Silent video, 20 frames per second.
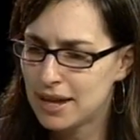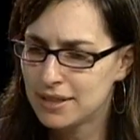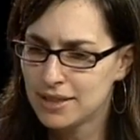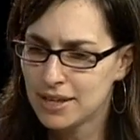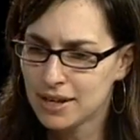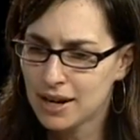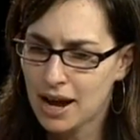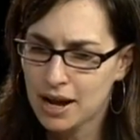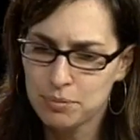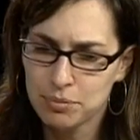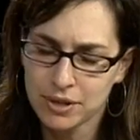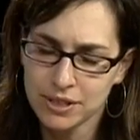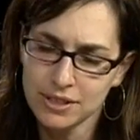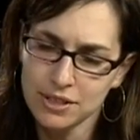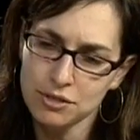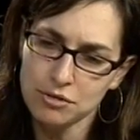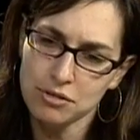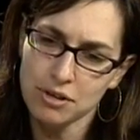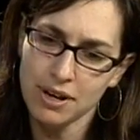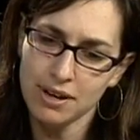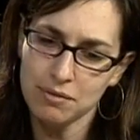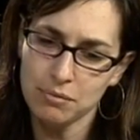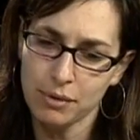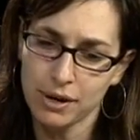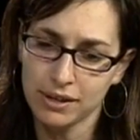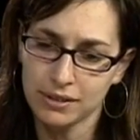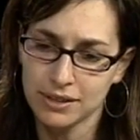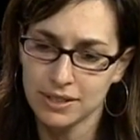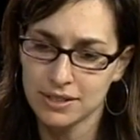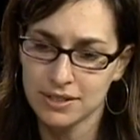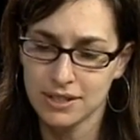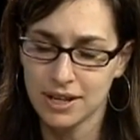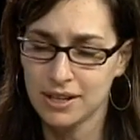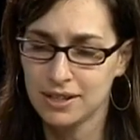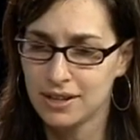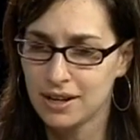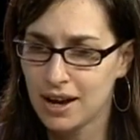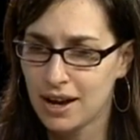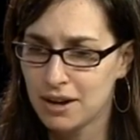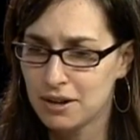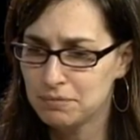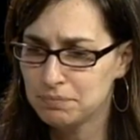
And then I bring this tray of brownies, and